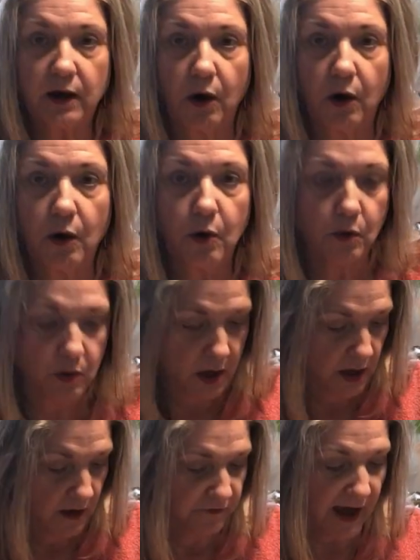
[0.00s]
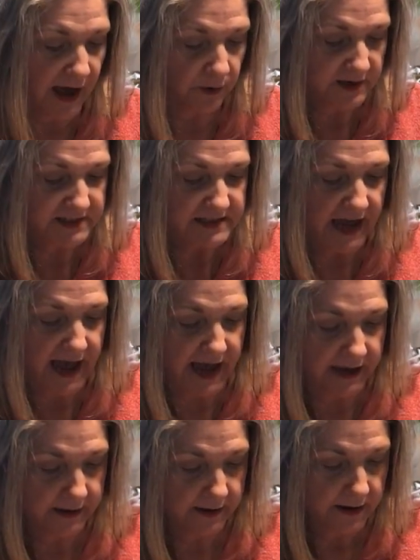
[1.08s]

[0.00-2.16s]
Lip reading: old flour sack.